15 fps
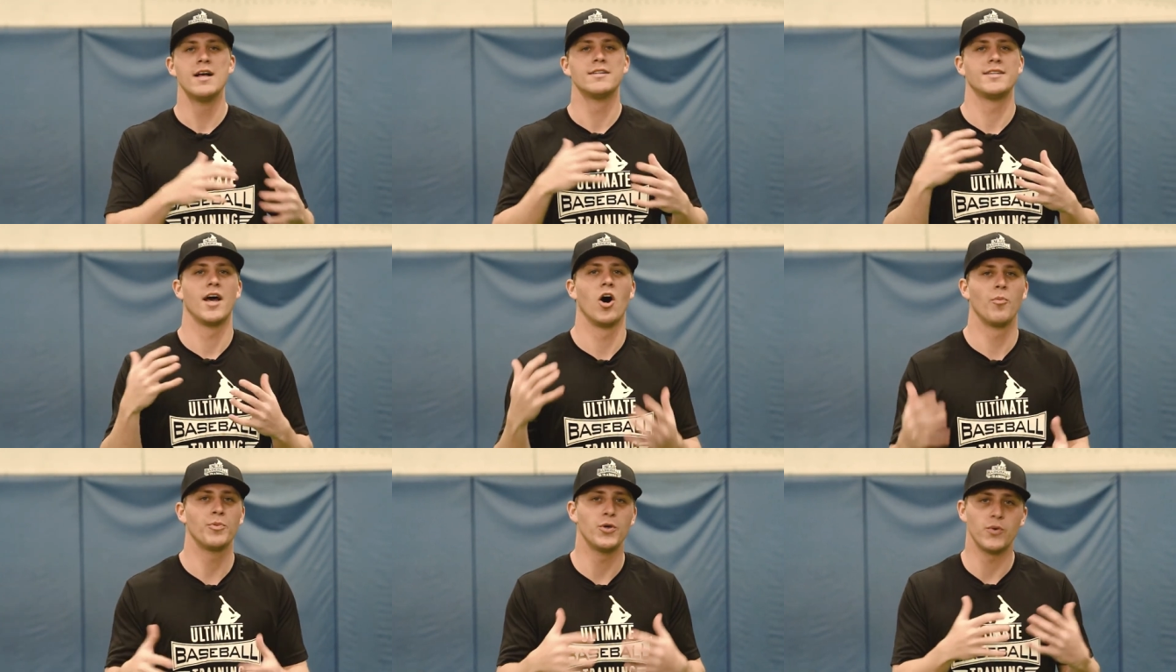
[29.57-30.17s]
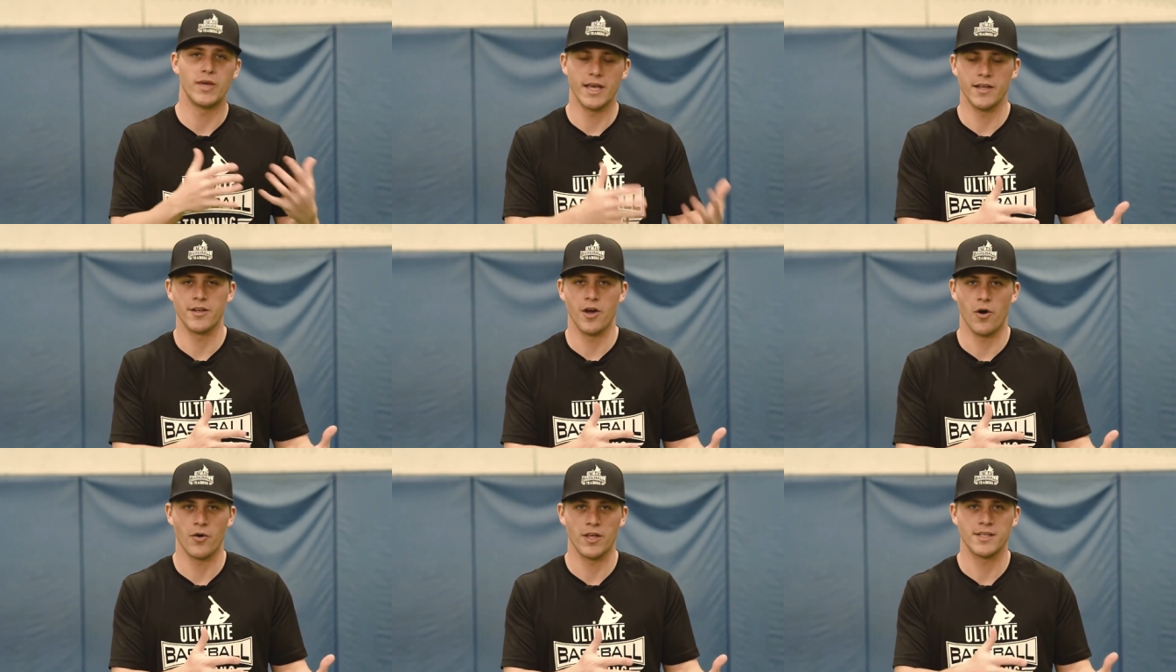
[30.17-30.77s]
to help you get
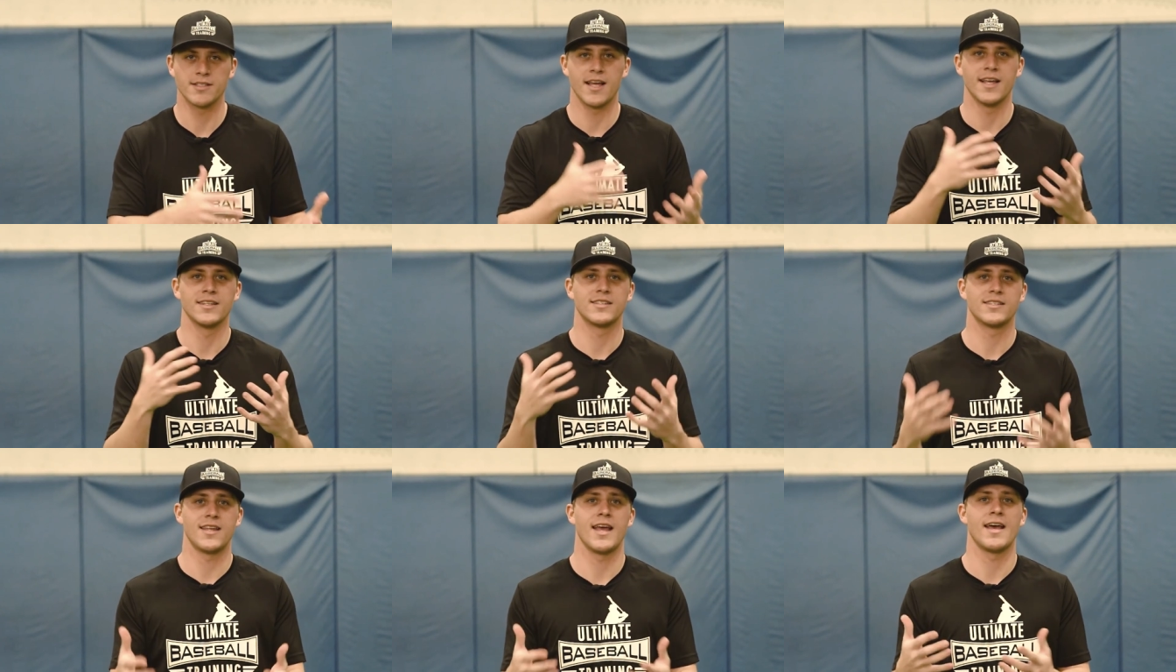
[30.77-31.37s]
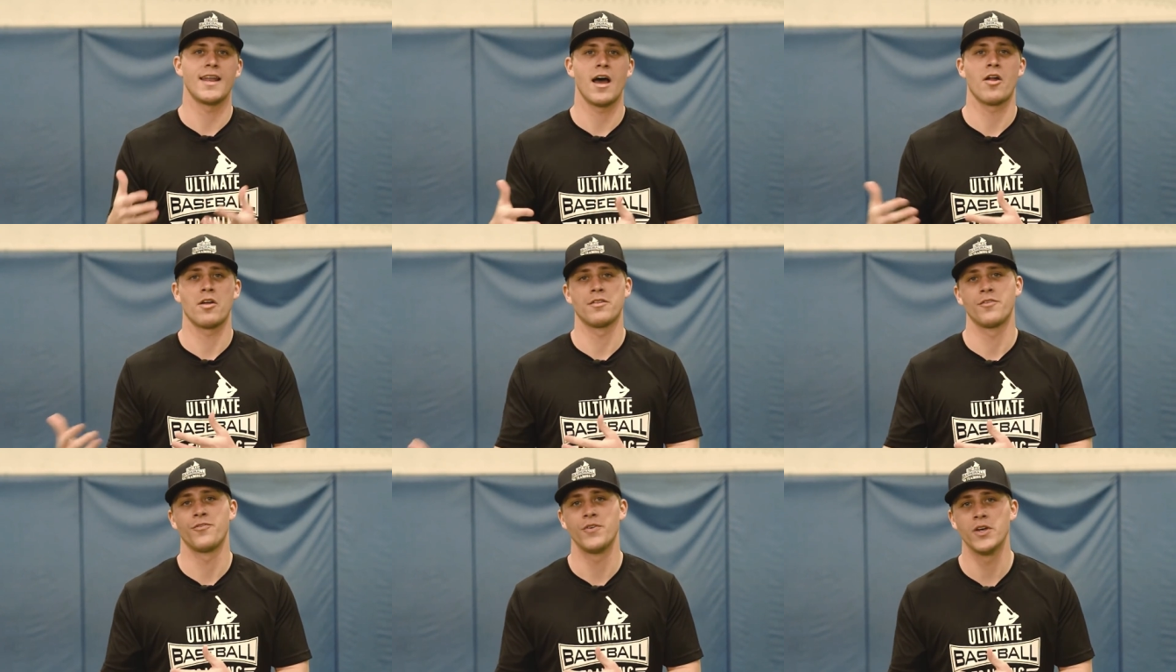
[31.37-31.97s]
noticed and stand out
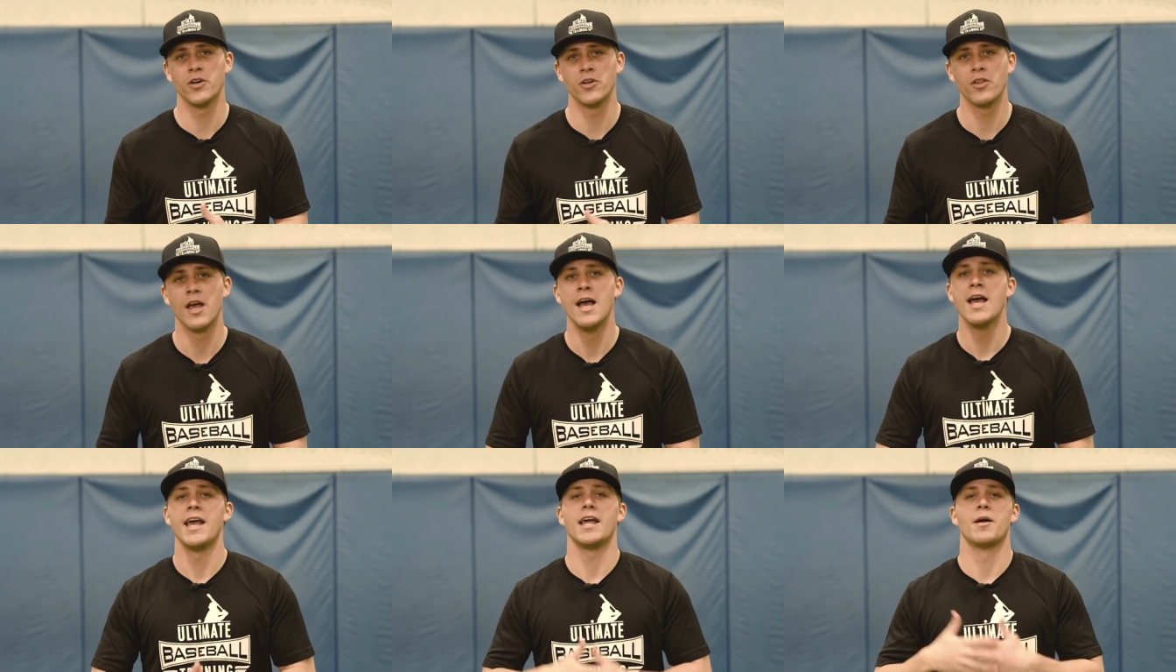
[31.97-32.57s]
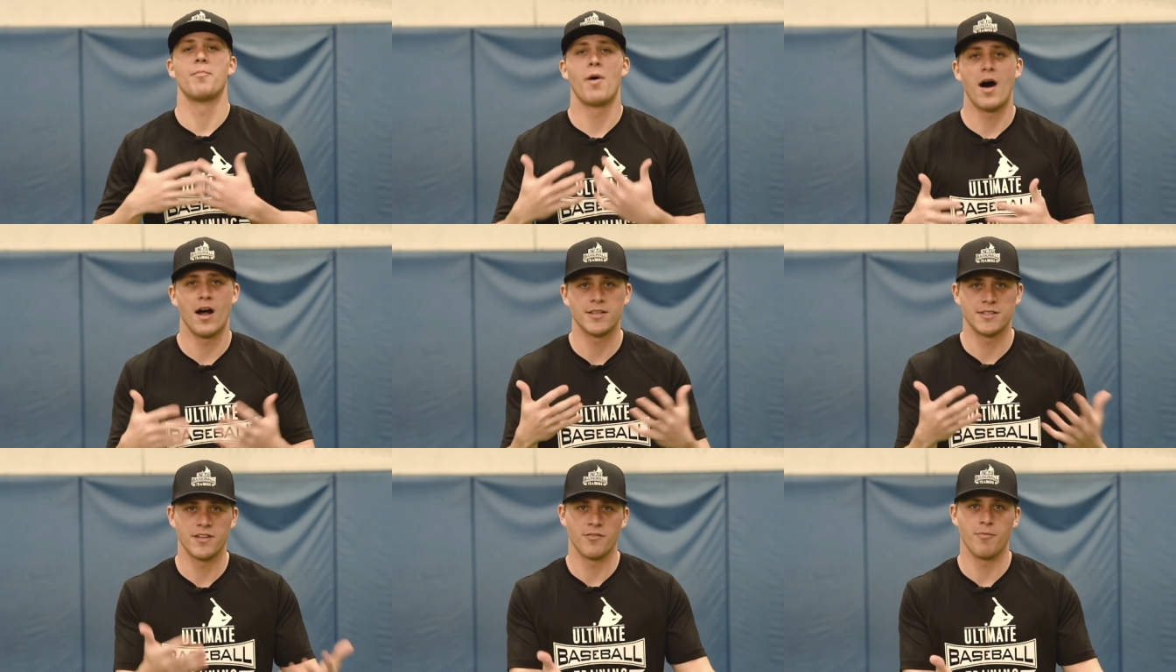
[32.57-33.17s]
on the field in a
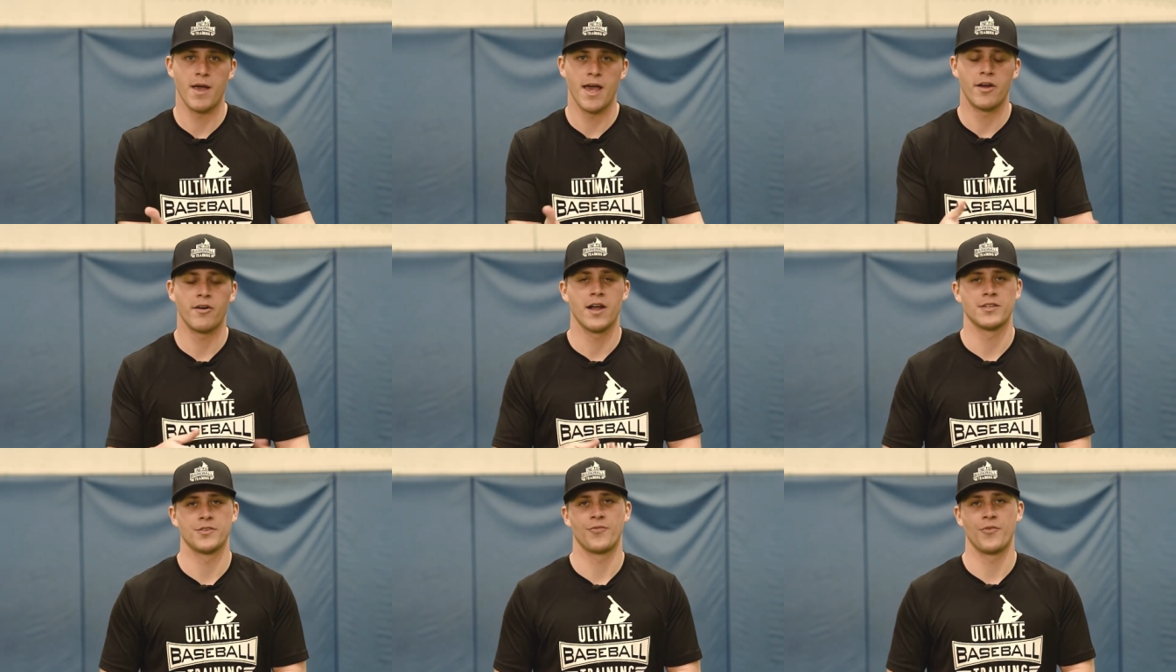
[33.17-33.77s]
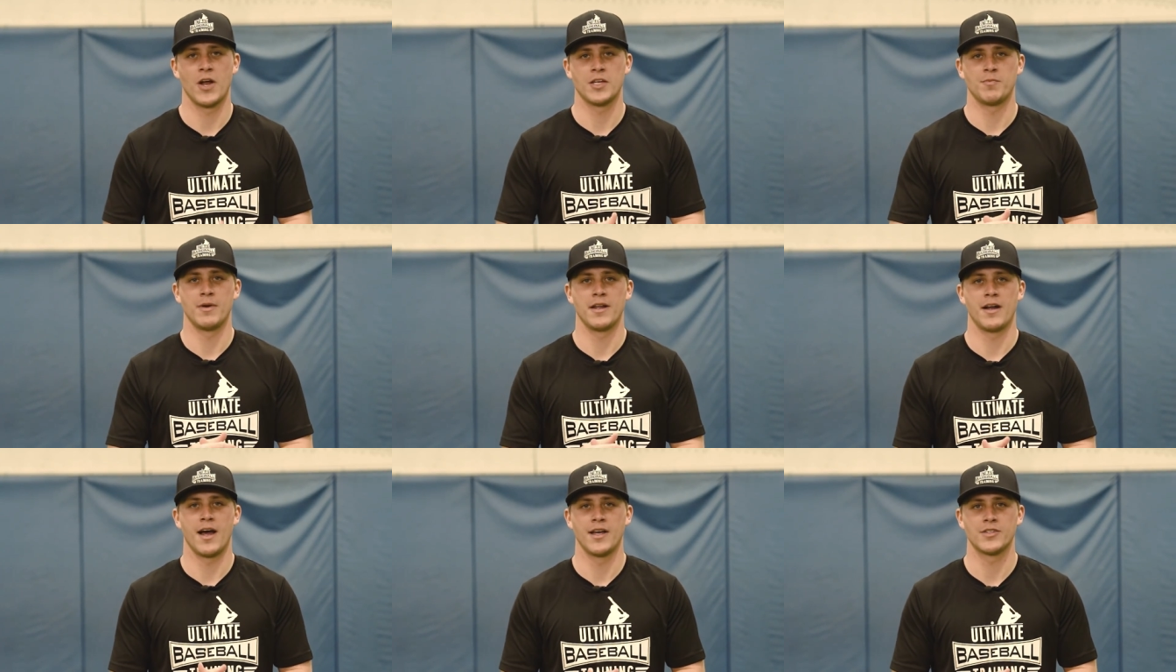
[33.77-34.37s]
positive manner as a
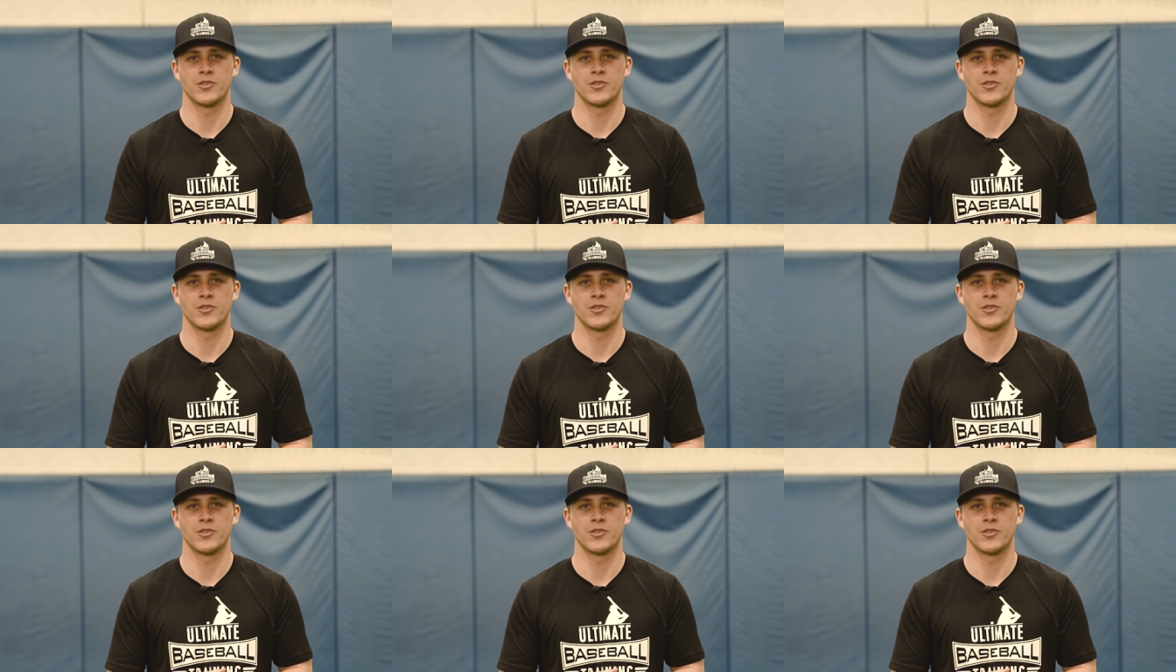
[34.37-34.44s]
freshman in high